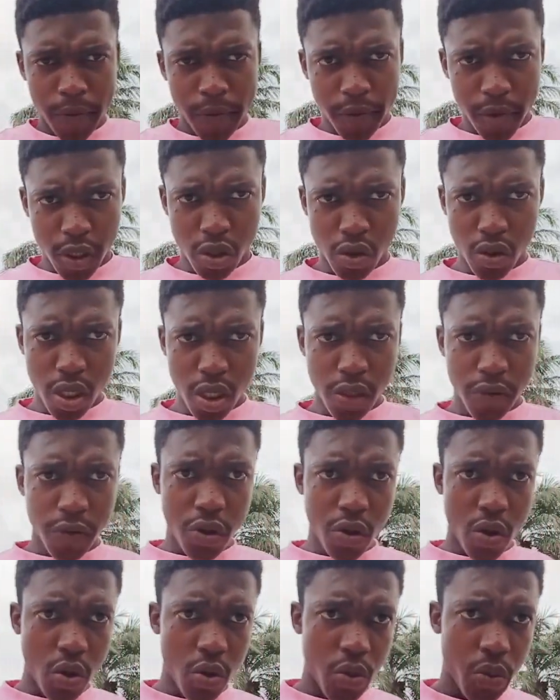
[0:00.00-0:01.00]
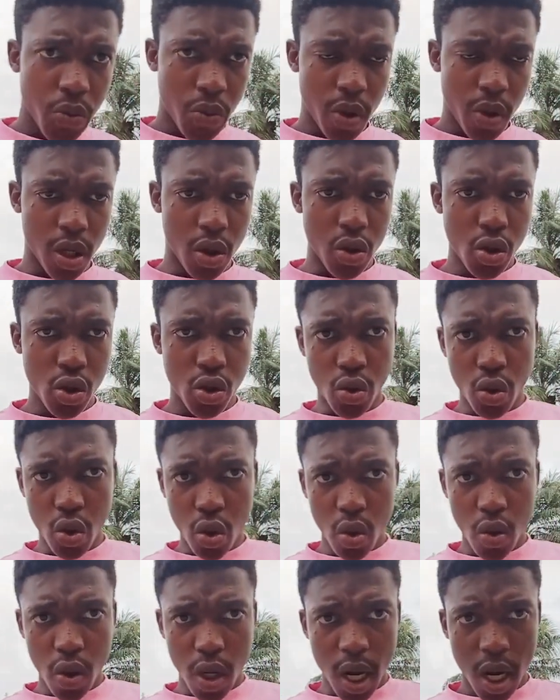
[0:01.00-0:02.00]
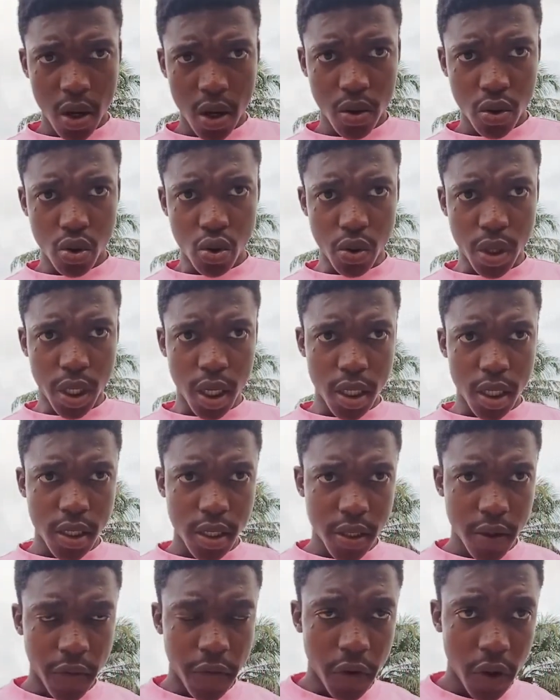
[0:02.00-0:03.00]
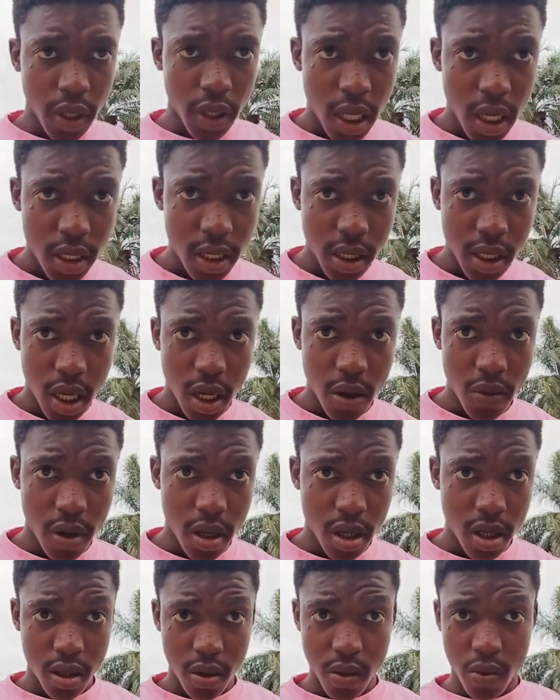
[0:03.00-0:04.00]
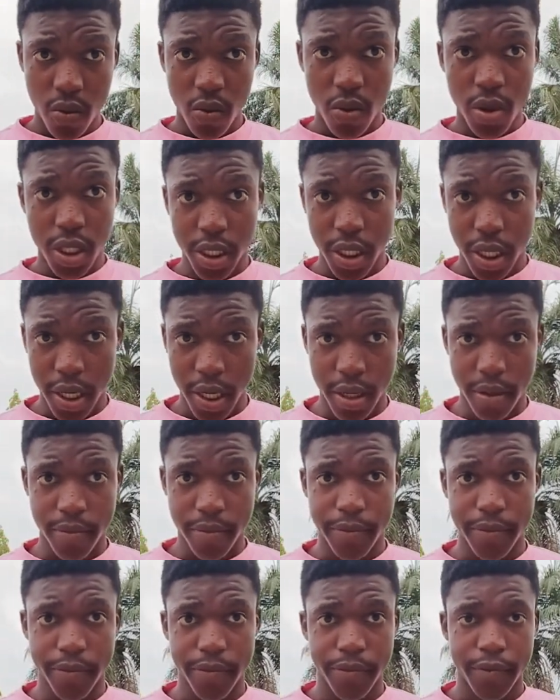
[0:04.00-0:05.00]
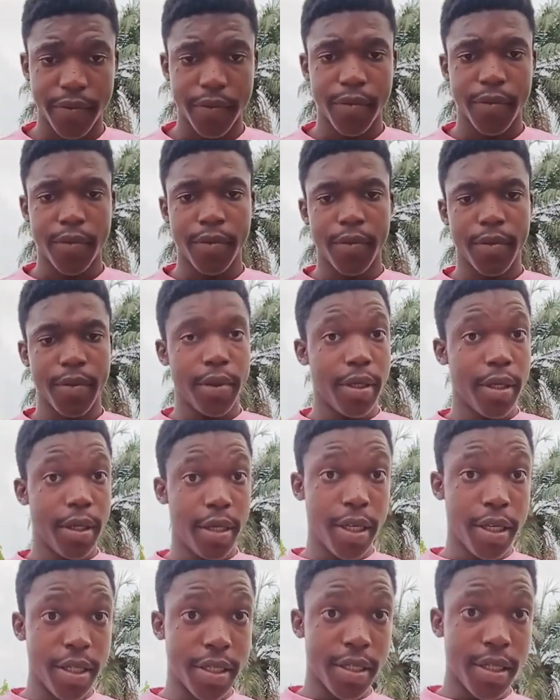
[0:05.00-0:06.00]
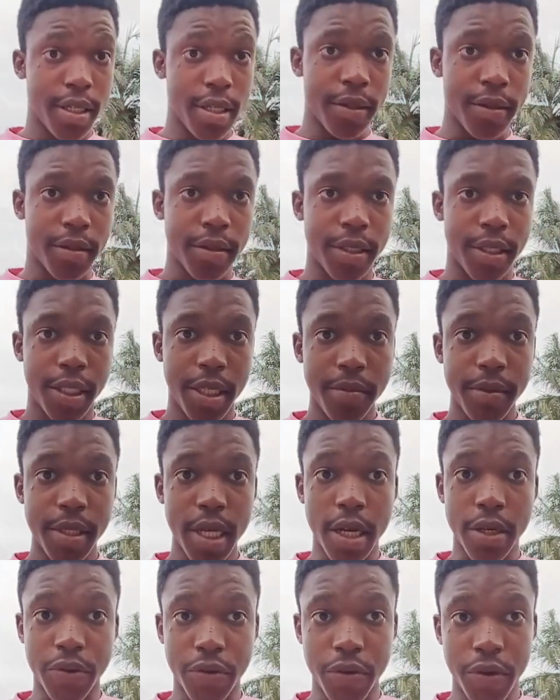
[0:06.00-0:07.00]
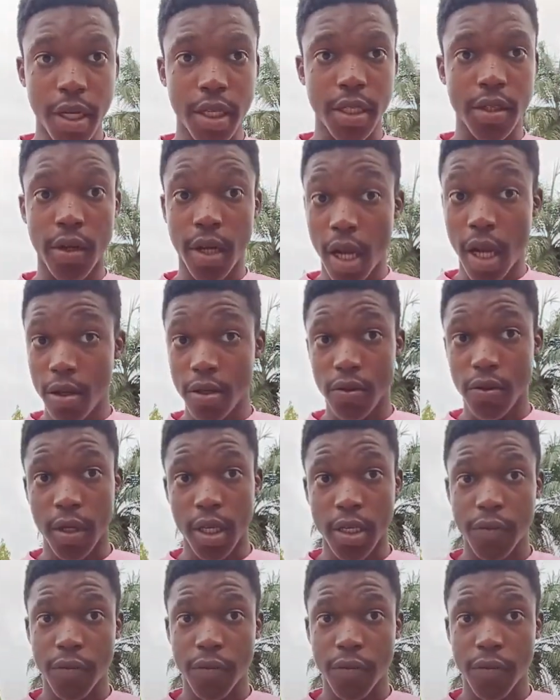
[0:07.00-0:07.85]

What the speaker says: In today's video, we are going to know how to get 4,000 hour watch time easily. Tips and tricks on how to get